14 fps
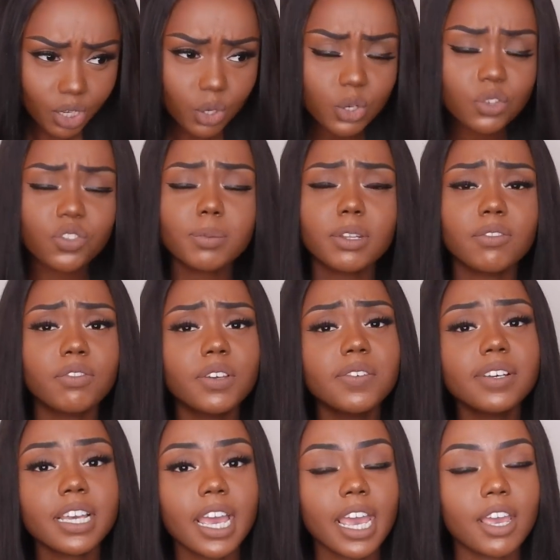it was from the
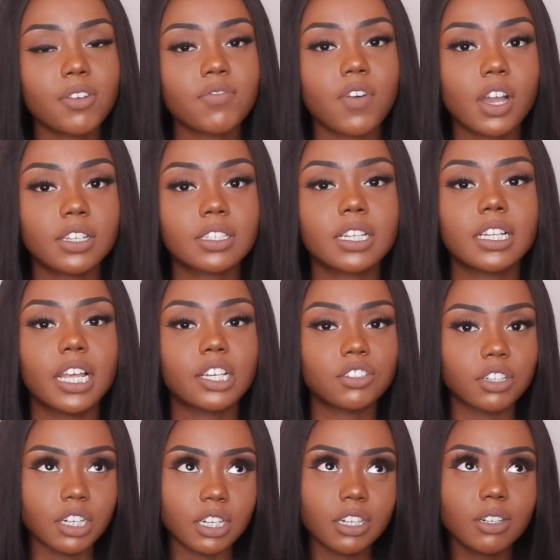Vivica A Fox
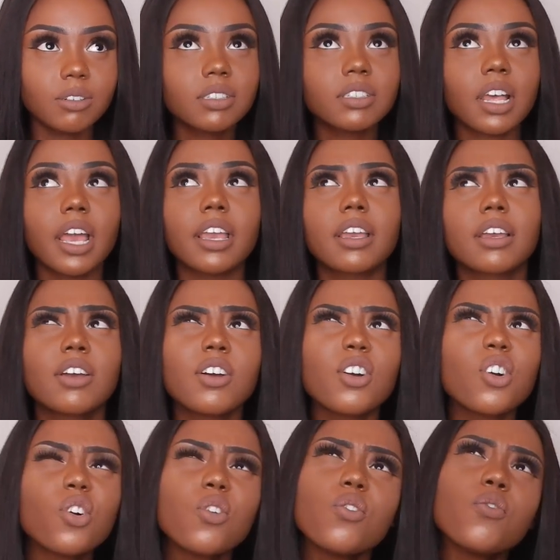collection, and it was like
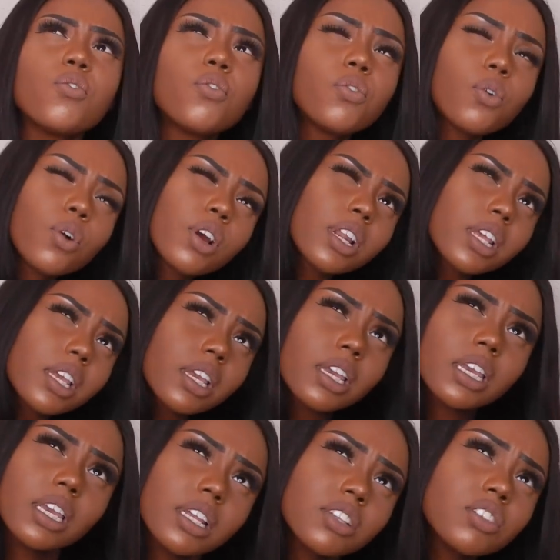
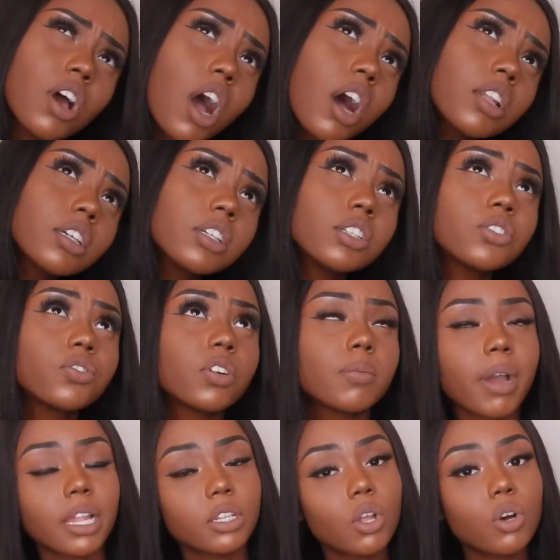forty dollars from
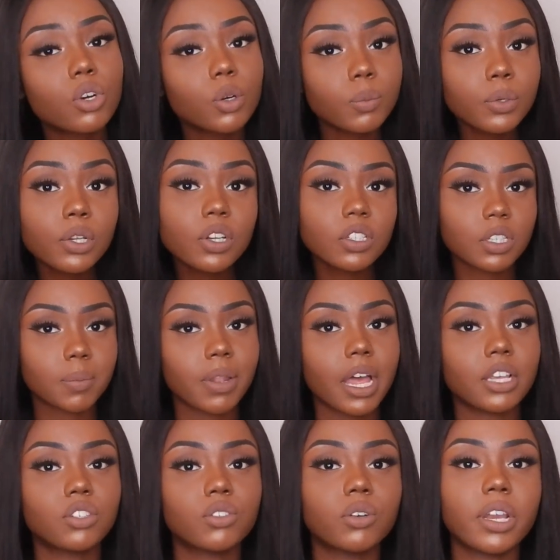my local beauty
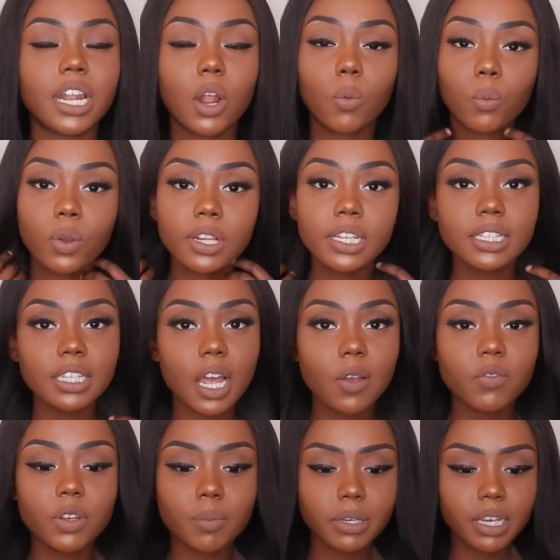supply store, and I really
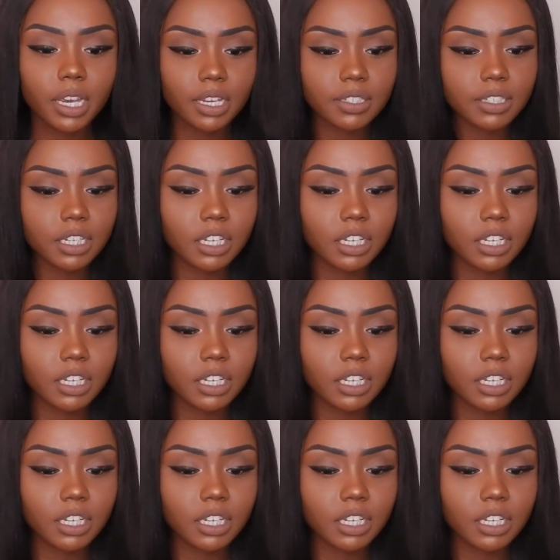loved it because